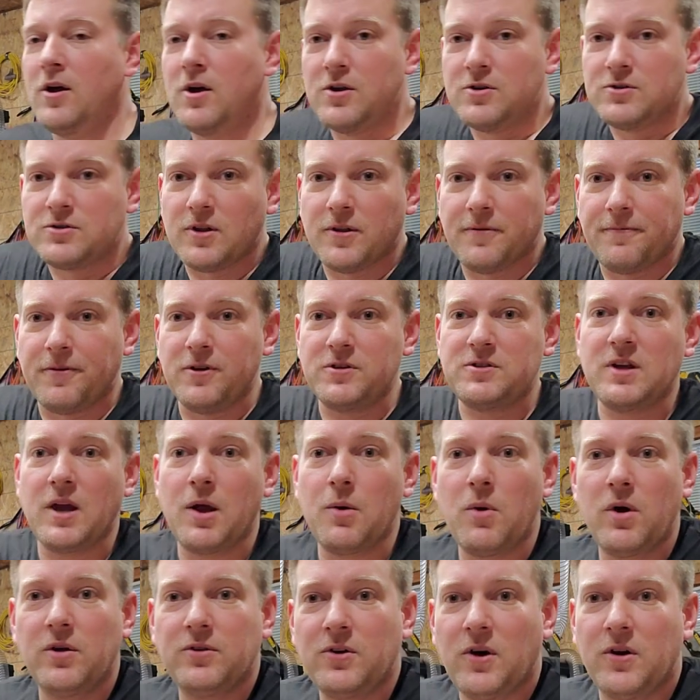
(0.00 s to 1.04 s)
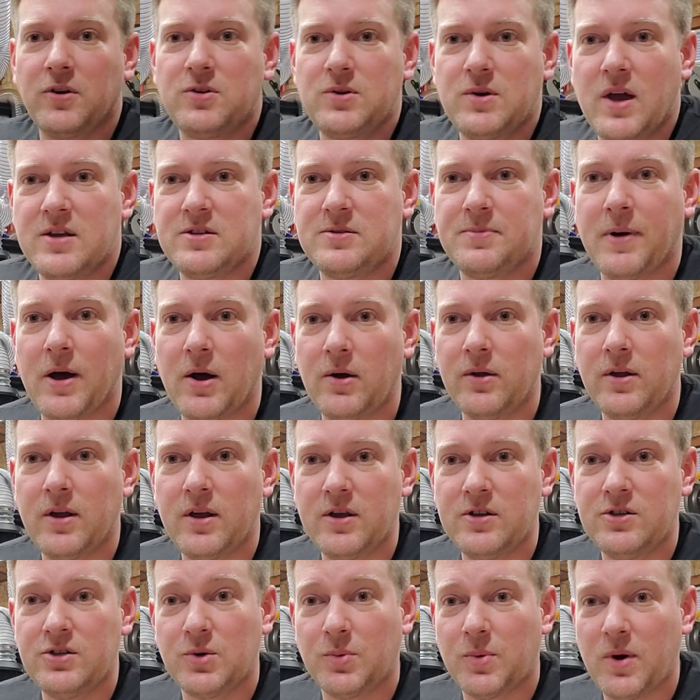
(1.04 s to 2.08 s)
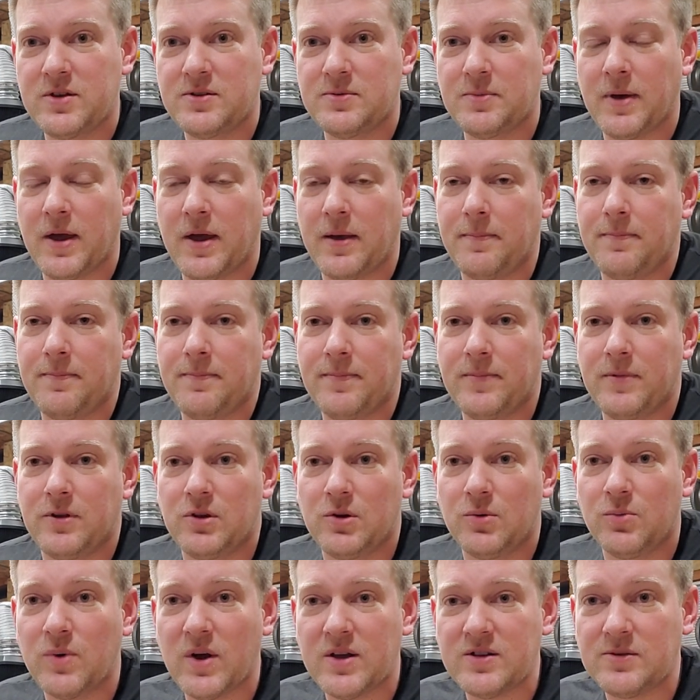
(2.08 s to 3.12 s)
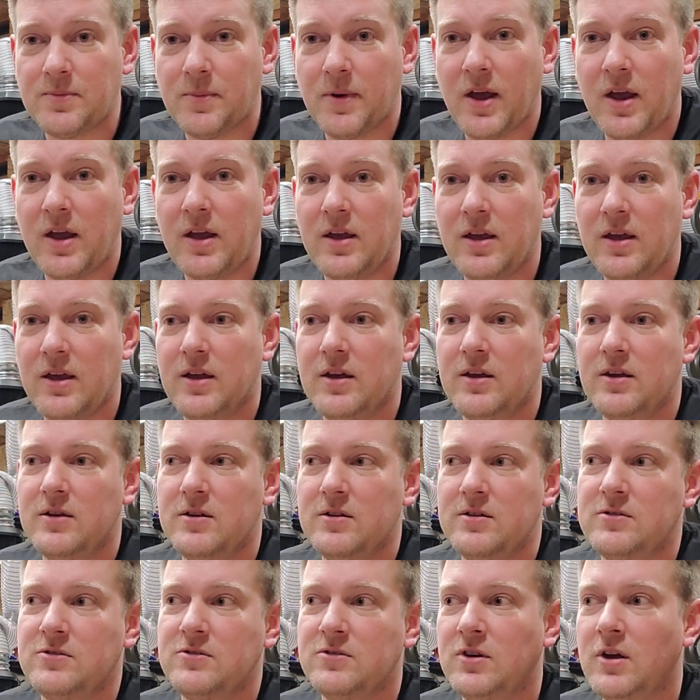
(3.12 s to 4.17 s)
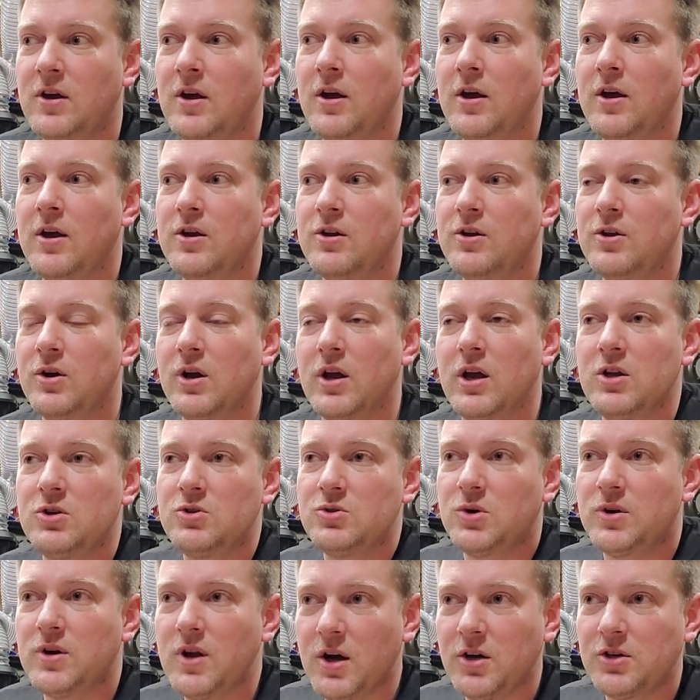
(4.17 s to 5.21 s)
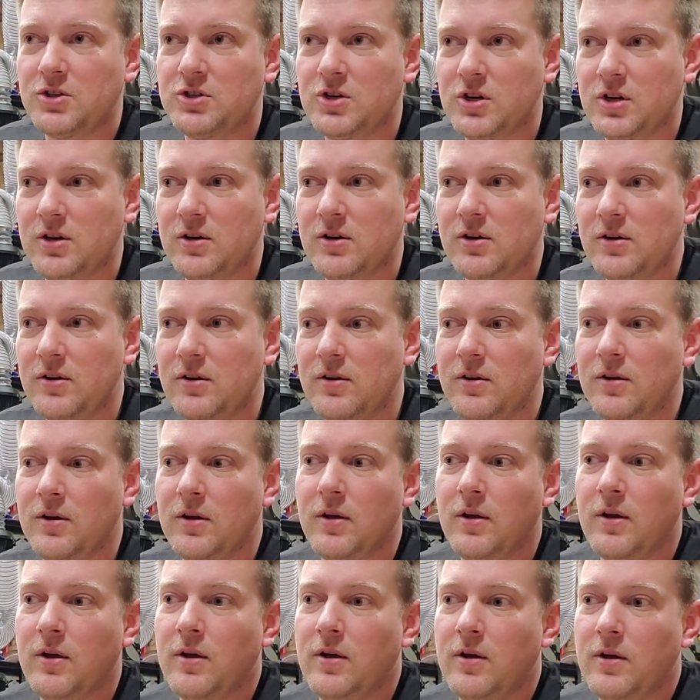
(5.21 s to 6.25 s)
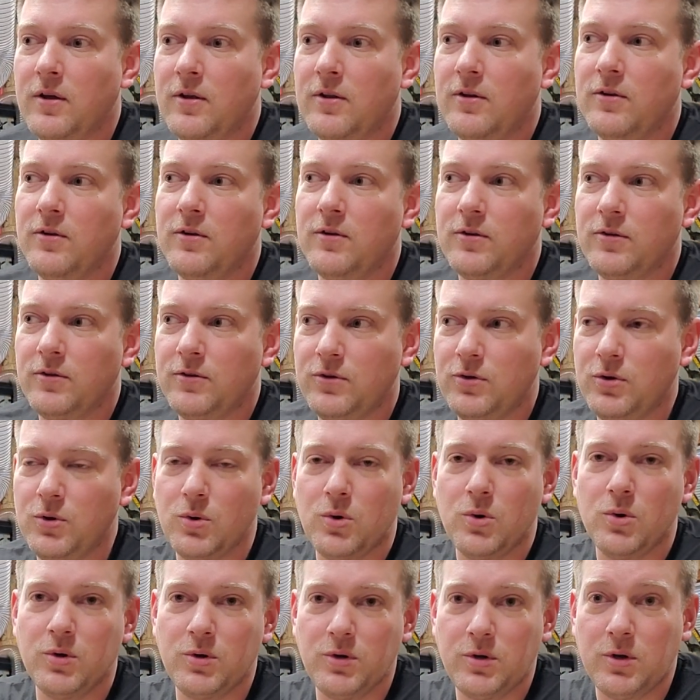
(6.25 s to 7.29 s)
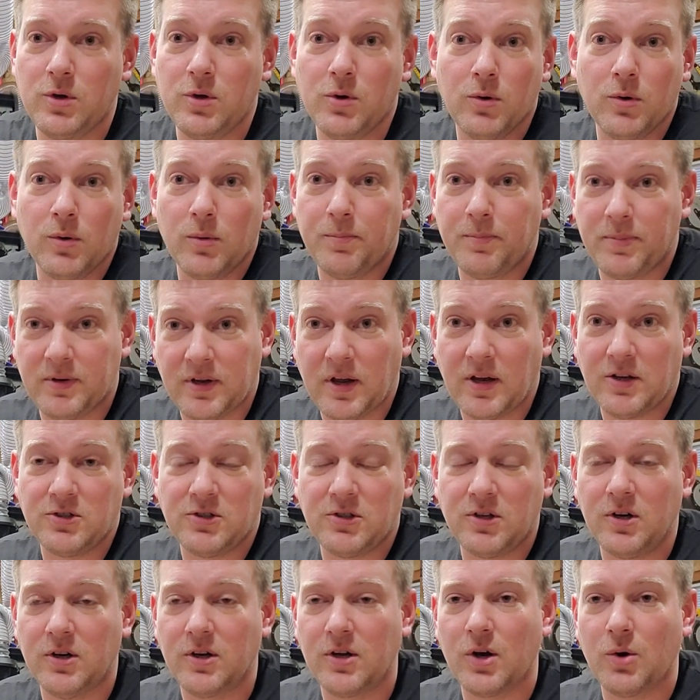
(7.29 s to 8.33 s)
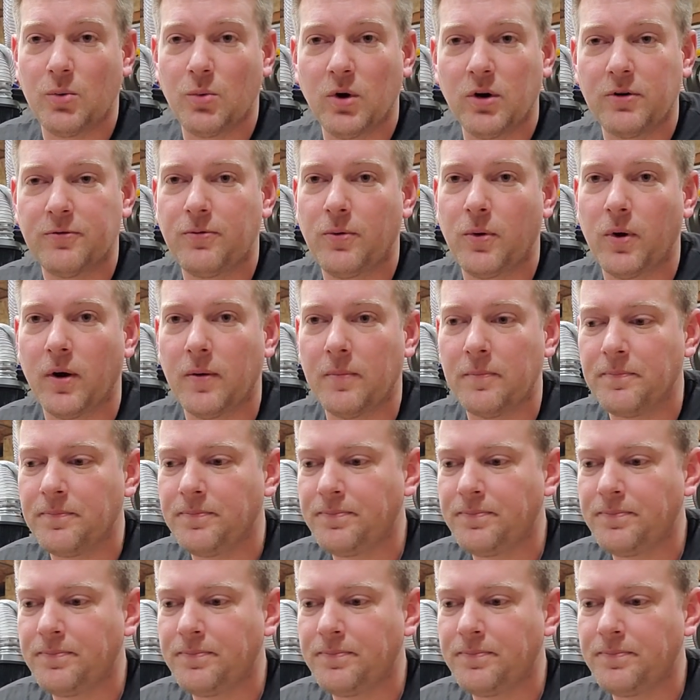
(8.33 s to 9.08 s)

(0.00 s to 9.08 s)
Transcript: So the first thing I want to talk to you guys about is your resume. Your resume is your introduction to who you potentially are going to work for.